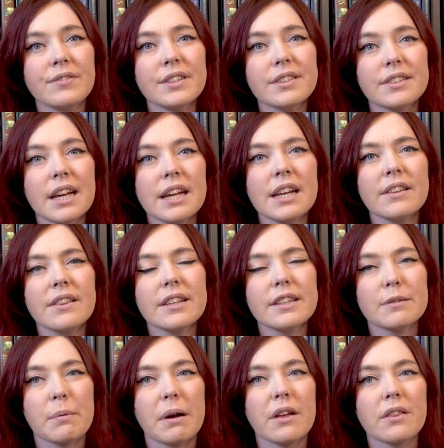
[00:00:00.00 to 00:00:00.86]
decided
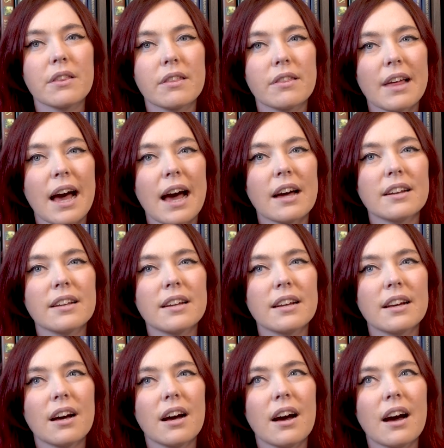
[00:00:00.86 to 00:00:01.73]
this month that
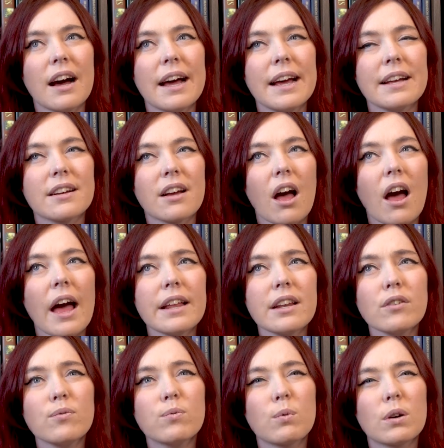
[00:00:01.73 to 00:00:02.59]
I
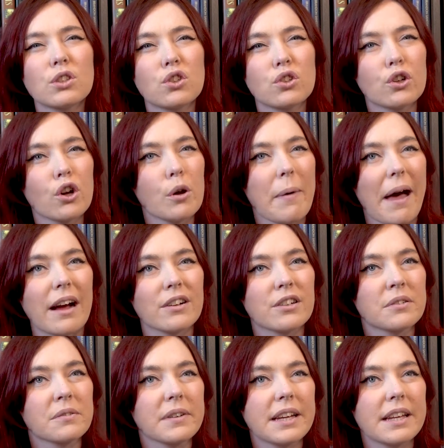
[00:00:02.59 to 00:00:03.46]
kind of want to go back
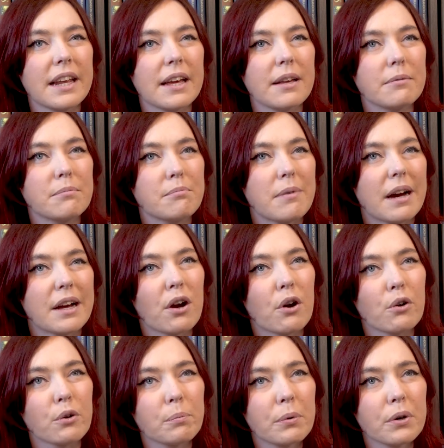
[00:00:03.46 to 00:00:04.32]
to reading my
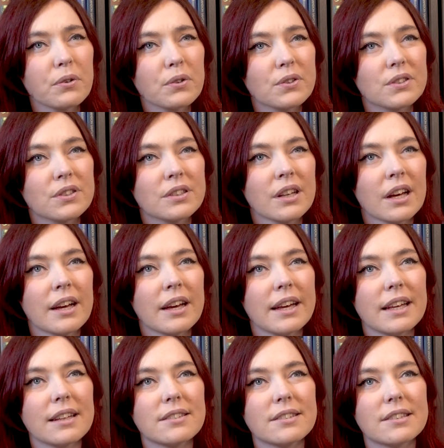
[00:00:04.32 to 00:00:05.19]
own books
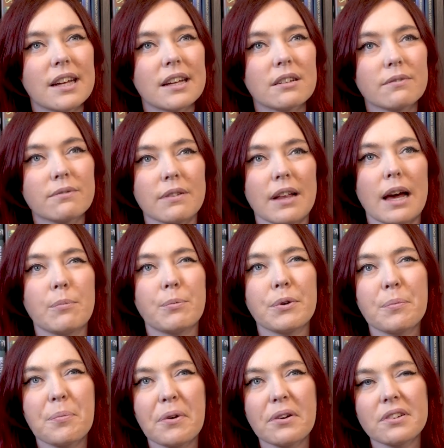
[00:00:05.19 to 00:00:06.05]
instead of
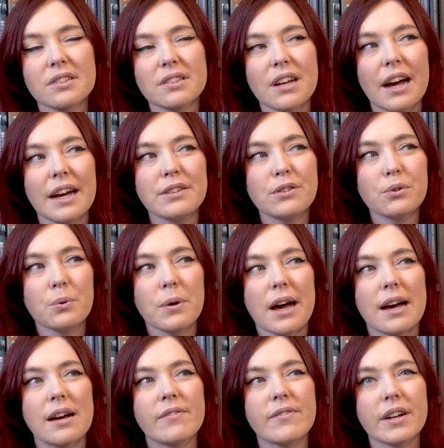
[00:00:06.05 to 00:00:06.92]
library books. I do
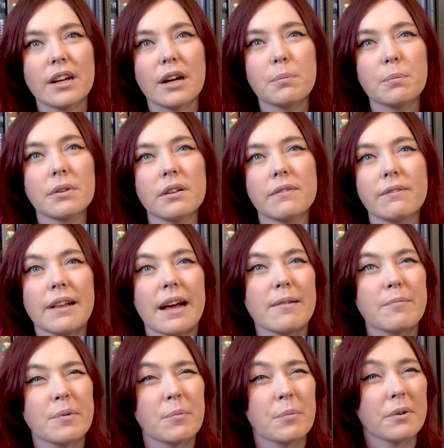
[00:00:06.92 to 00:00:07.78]
have a couple of
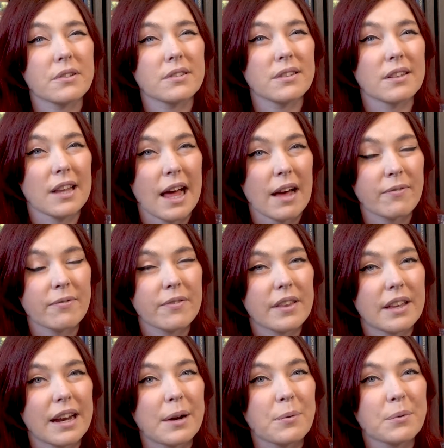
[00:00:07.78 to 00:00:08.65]
library books left
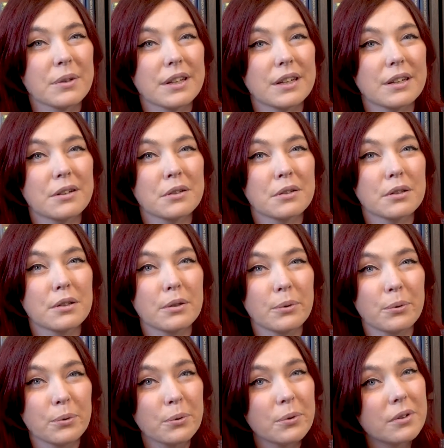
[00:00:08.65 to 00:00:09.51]
that I will
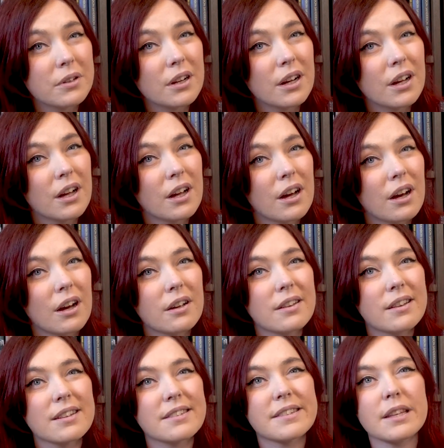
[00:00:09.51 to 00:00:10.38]
include
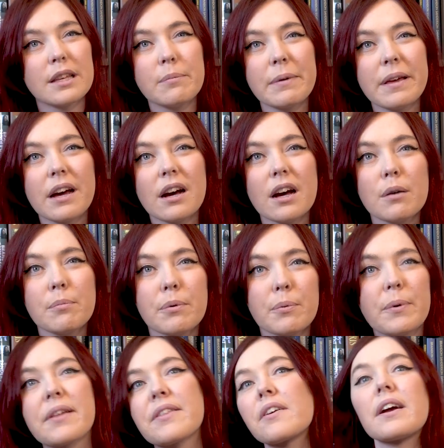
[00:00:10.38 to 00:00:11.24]
on the TBR, but
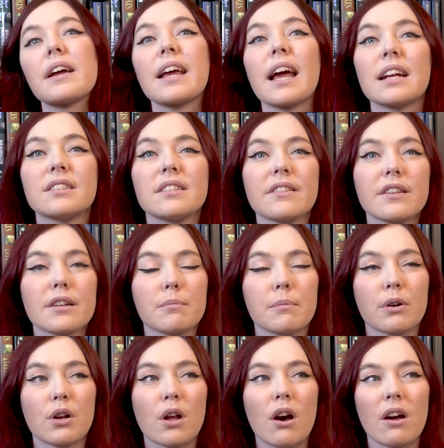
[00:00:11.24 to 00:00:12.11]
whether I get to them
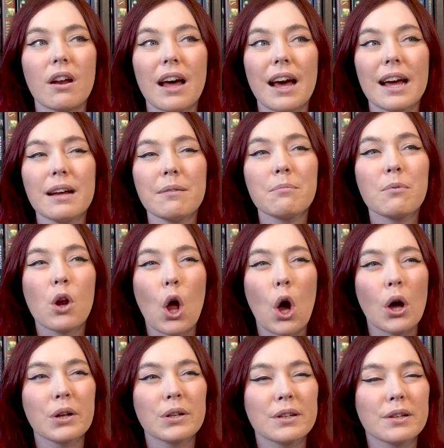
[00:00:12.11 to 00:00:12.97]
or not, I'm
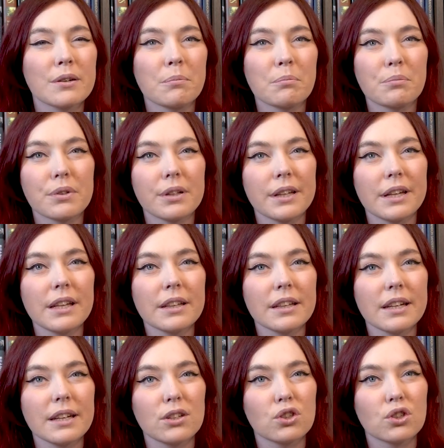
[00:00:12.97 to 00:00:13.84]
not
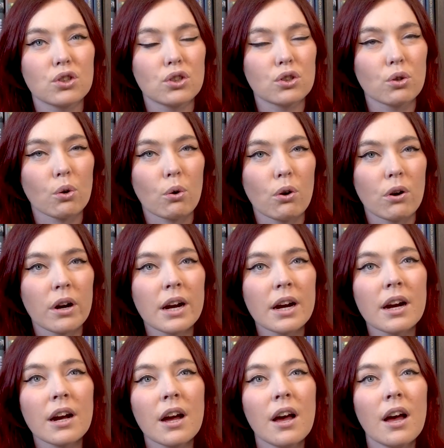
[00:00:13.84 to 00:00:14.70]
completely sure.